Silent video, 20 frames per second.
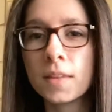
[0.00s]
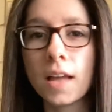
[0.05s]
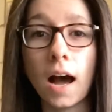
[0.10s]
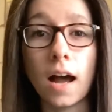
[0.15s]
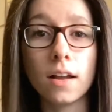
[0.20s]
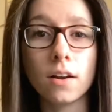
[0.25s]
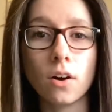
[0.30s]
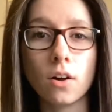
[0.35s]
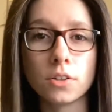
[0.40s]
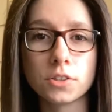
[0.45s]

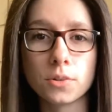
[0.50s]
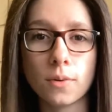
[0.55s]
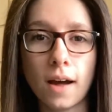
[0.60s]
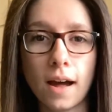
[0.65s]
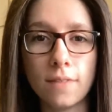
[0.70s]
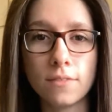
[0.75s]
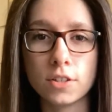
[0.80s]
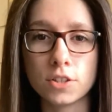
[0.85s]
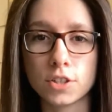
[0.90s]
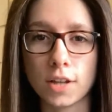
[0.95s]
I also
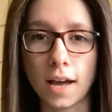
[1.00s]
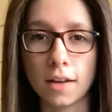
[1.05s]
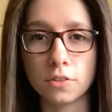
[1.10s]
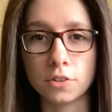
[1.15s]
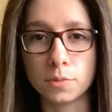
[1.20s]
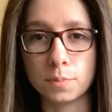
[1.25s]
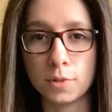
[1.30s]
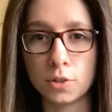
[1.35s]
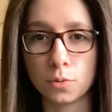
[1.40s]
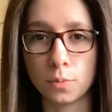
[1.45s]
have The
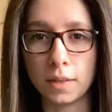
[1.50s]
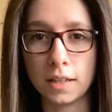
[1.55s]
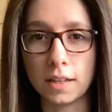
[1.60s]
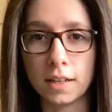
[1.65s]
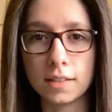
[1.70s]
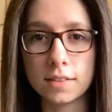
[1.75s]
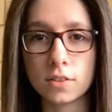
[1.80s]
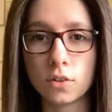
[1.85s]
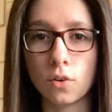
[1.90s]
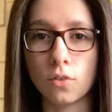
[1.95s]
Shadows Between
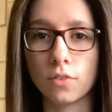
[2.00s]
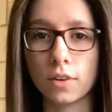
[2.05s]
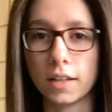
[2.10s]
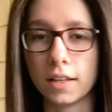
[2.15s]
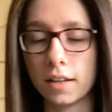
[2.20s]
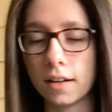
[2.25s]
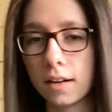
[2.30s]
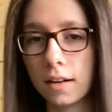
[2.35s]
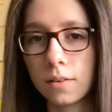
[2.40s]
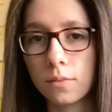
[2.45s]
Us over
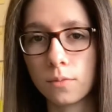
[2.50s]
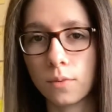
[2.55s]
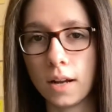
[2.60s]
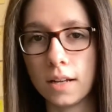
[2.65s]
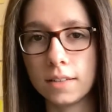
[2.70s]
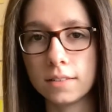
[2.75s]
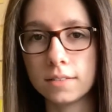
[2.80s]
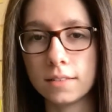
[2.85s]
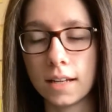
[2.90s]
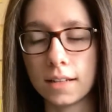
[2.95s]
here,
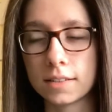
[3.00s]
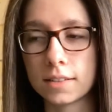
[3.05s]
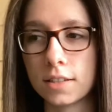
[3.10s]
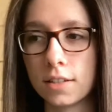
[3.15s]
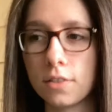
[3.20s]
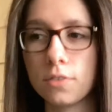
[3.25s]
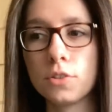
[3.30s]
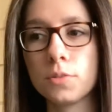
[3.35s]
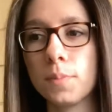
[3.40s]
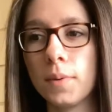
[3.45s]
right next
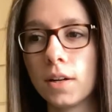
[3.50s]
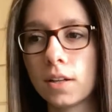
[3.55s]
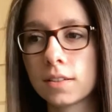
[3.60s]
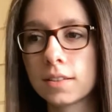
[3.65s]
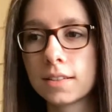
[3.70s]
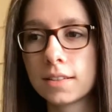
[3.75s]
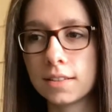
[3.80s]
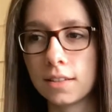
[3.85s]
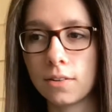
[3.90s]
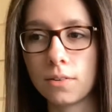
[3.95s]
to those
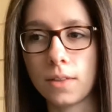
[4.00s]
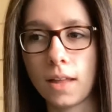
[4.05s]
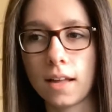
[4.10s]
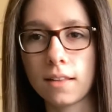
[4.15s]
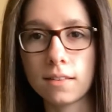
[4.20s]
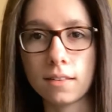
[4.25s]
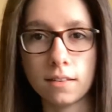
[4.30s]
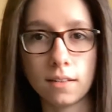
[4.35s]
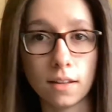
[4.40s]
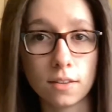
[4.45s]
books. So
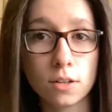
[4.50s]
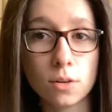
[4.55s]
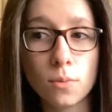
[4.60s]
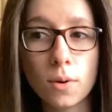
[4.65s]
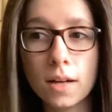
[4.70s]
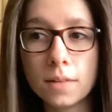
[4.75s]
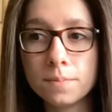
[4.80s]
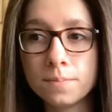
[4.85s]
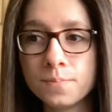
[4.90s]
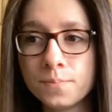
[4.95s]
that's another
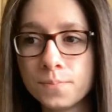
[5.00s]
one.